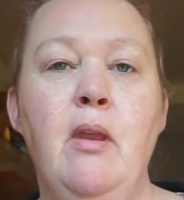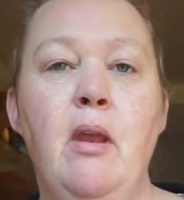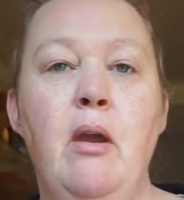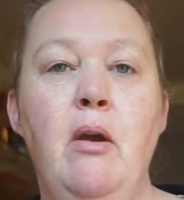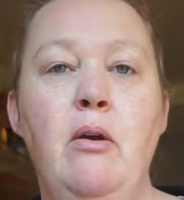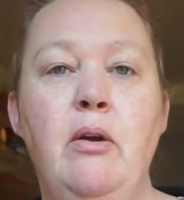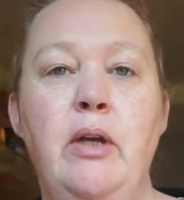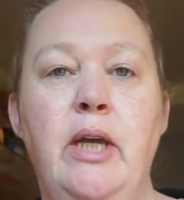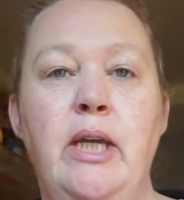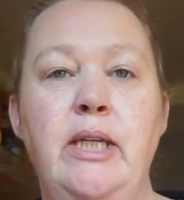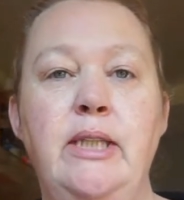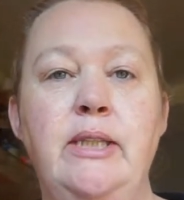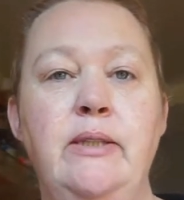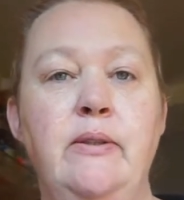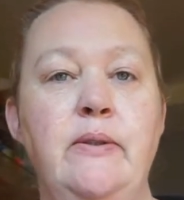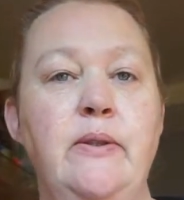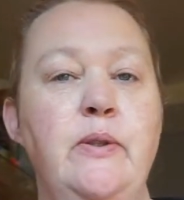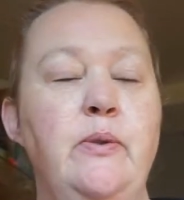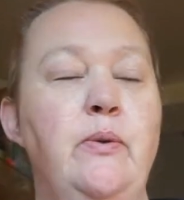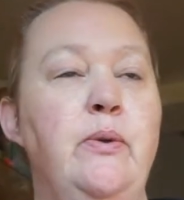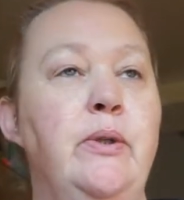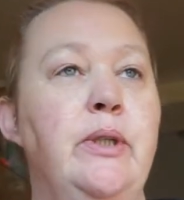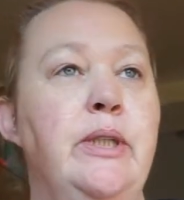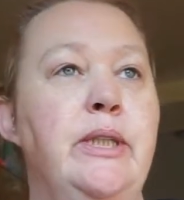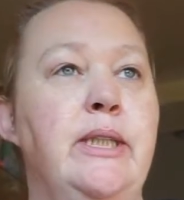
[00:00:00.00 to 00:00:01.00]
Okay, so it's
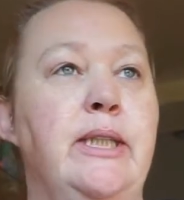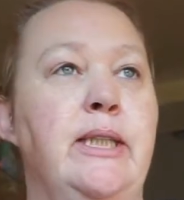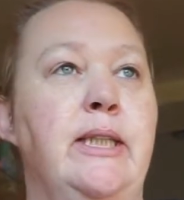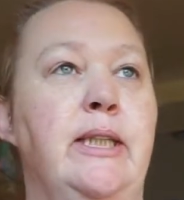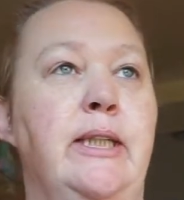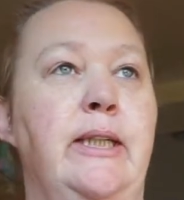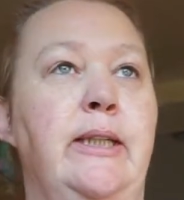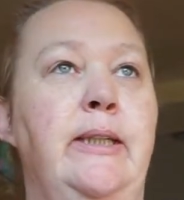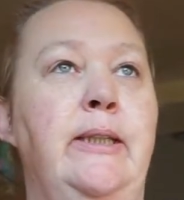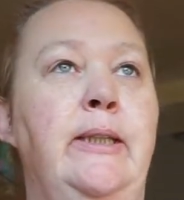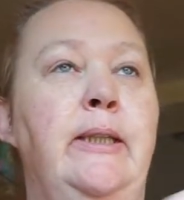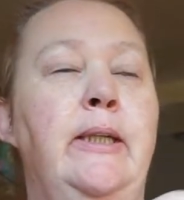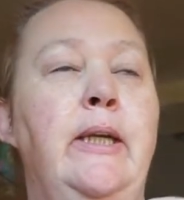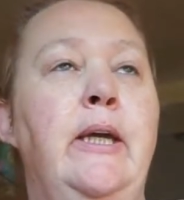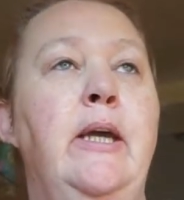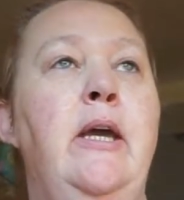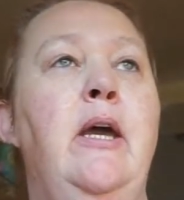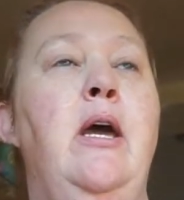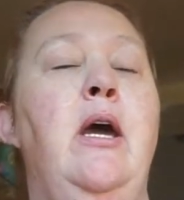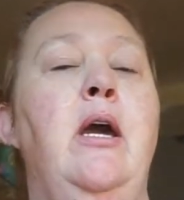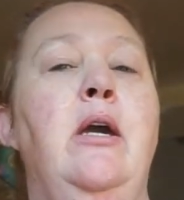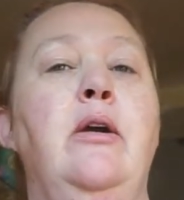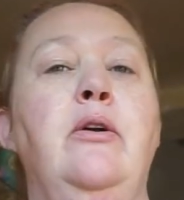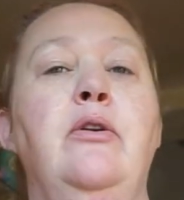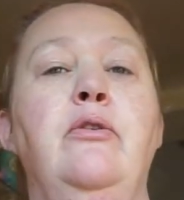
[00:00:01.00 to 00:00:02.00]
9:15. I'm
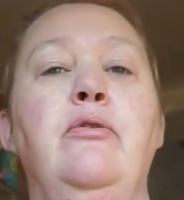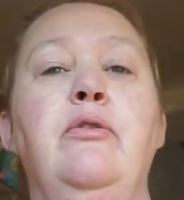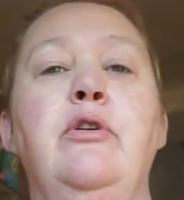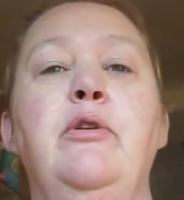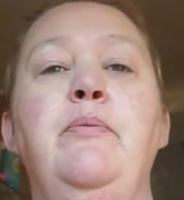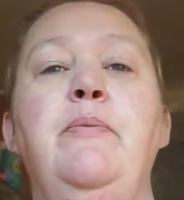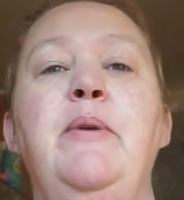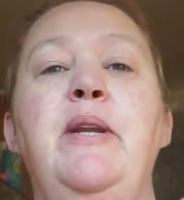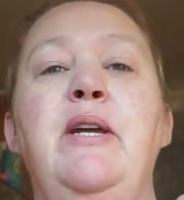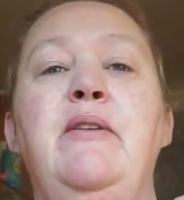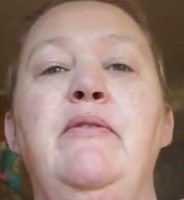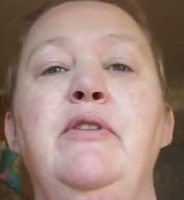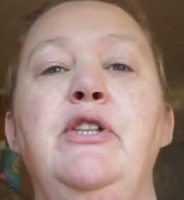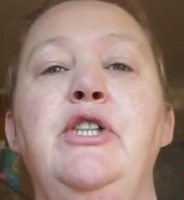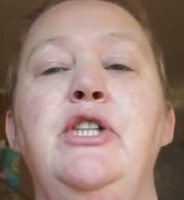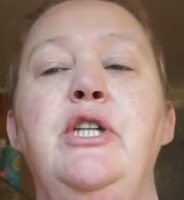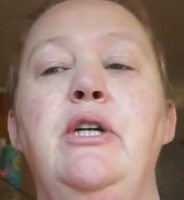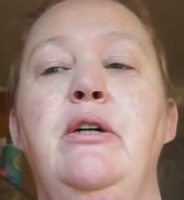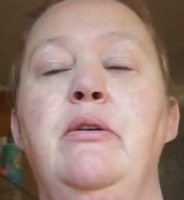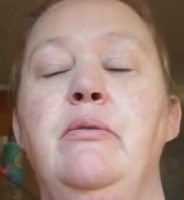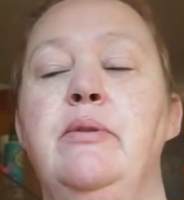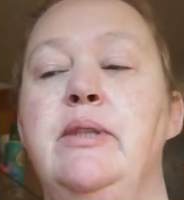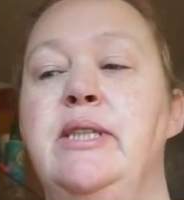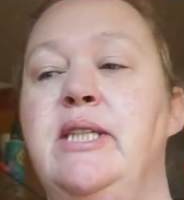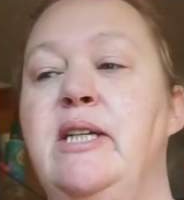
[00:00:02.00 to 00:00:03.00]
going to run up and have a
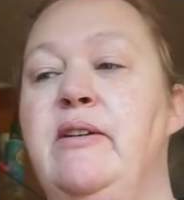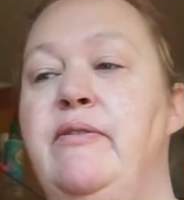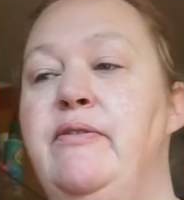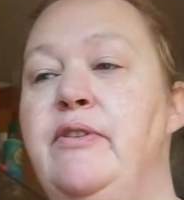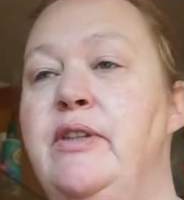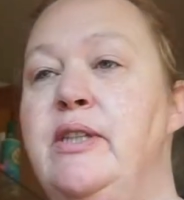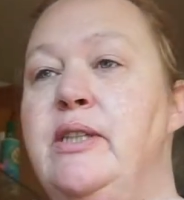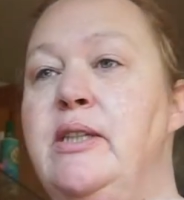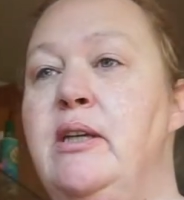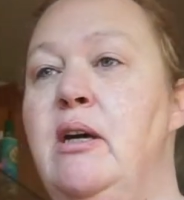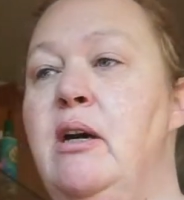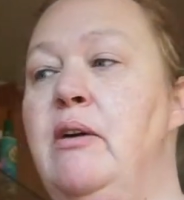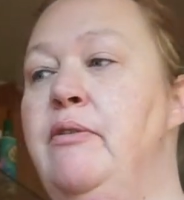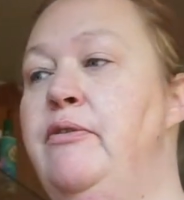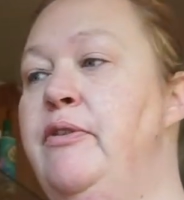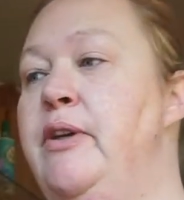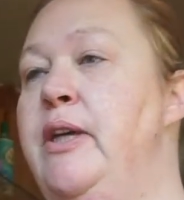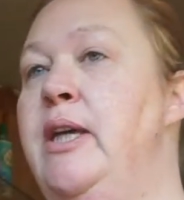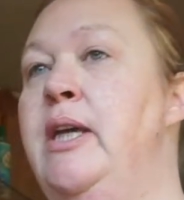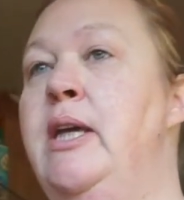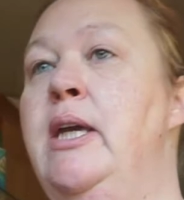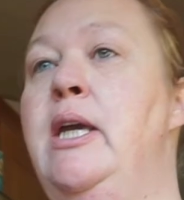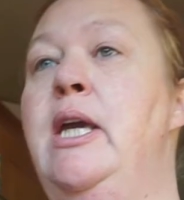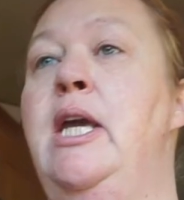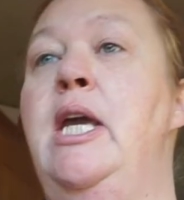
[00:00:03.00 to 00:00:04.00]
shower once I have this coffee
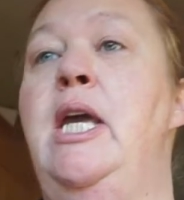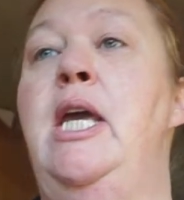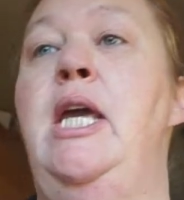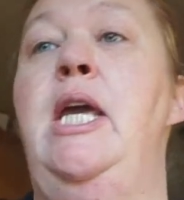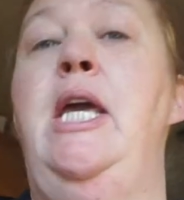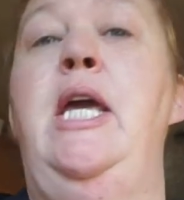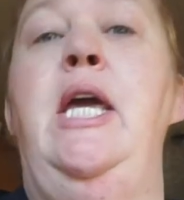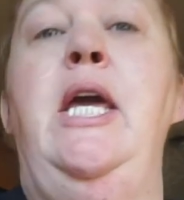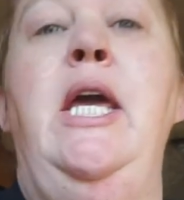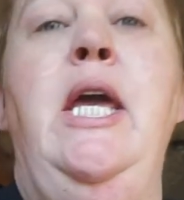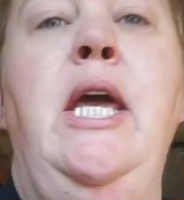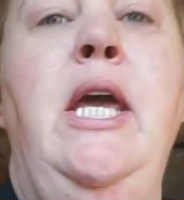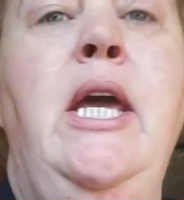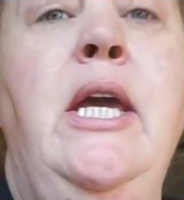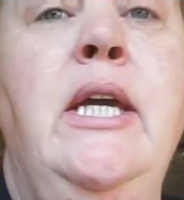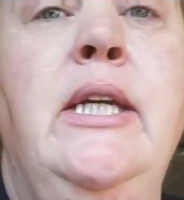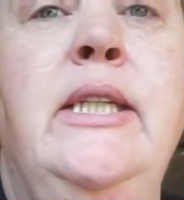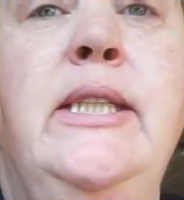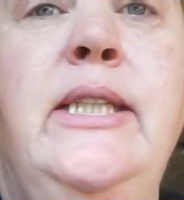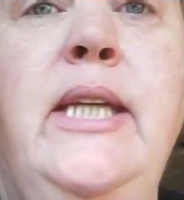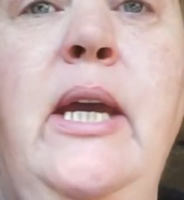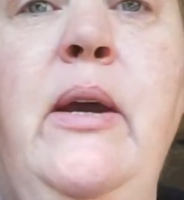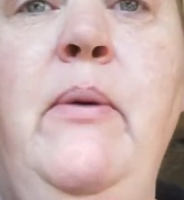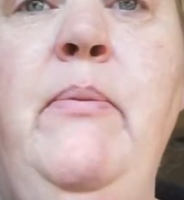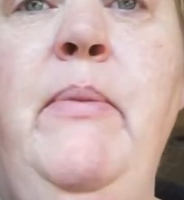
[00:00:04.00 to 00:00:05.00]

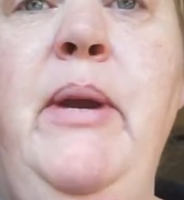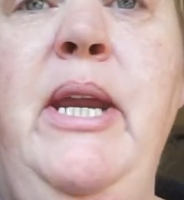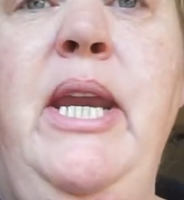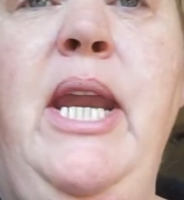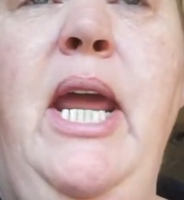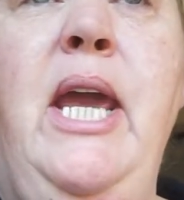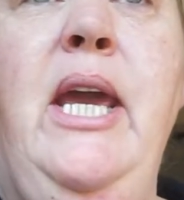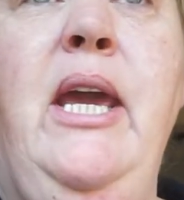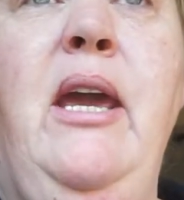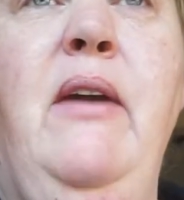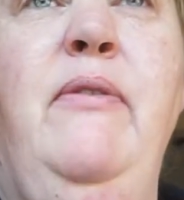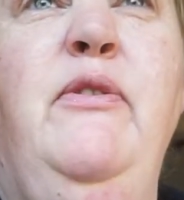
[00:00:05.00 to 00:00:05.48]
down my neck.